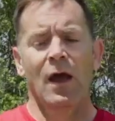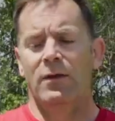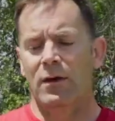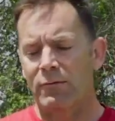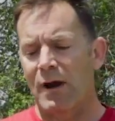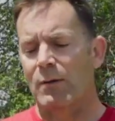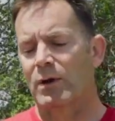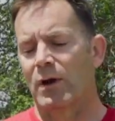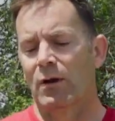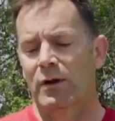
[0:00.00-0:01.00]
The other round we're
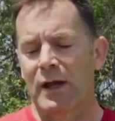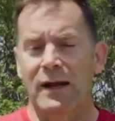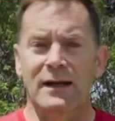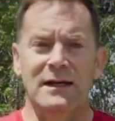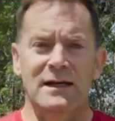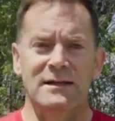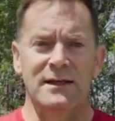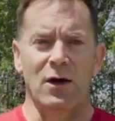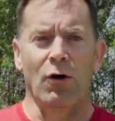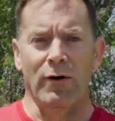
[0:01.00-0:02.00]
going to look at is
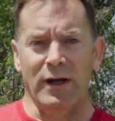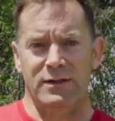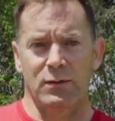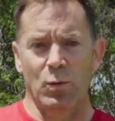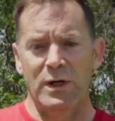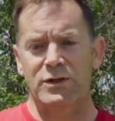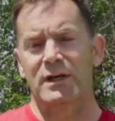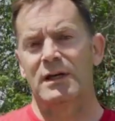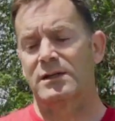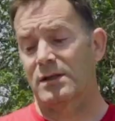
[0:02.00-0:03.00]
the Oryx, which
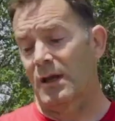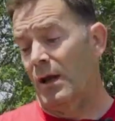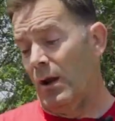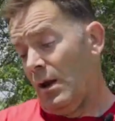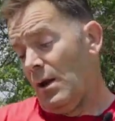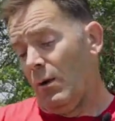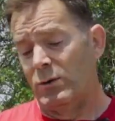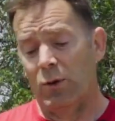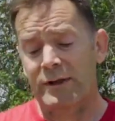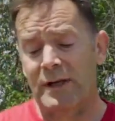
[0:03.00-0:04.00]
is,
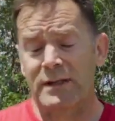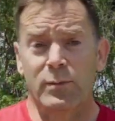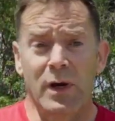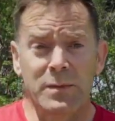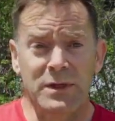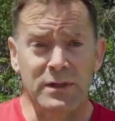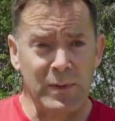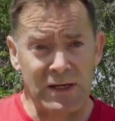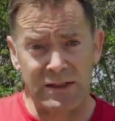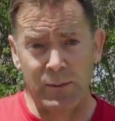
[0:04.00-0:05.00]
to all intents and purposes, a
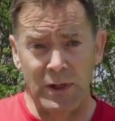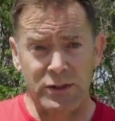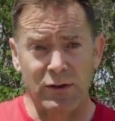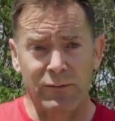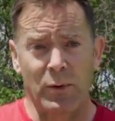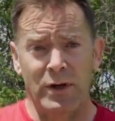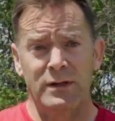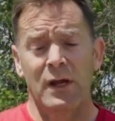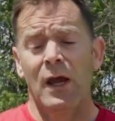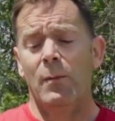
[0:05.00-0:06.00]
basic bitch soft point.
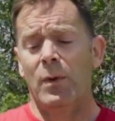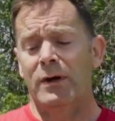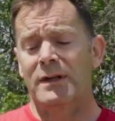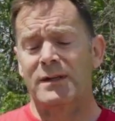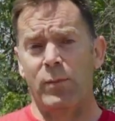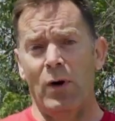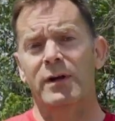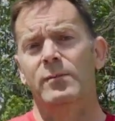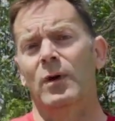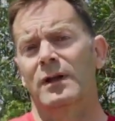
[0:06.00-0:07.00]
But it's a
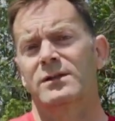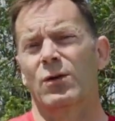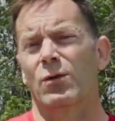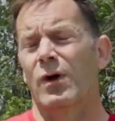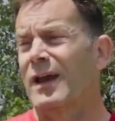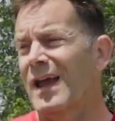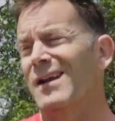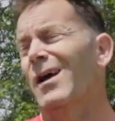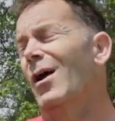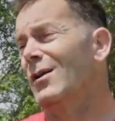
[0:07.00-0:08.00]
bonded bullet, so
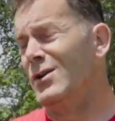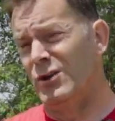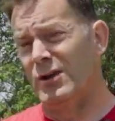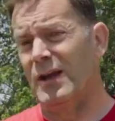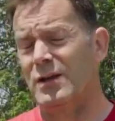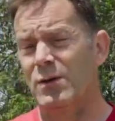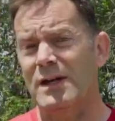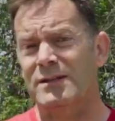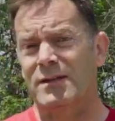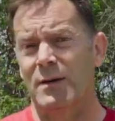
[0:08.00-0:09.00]
again, in
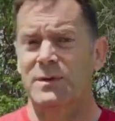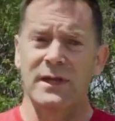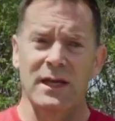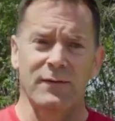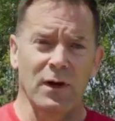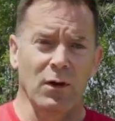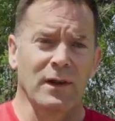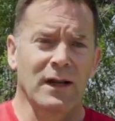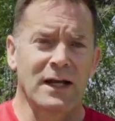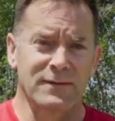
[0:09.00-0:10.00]
US terms, think of it along
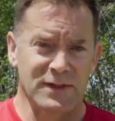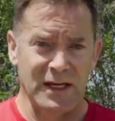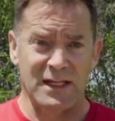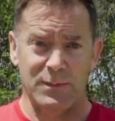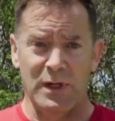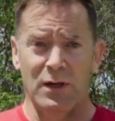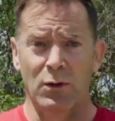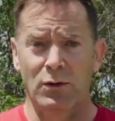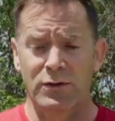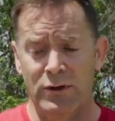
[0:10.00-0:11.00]
the lines of, say, a Speer
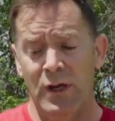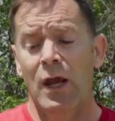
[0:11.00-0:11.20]
Gold Dot.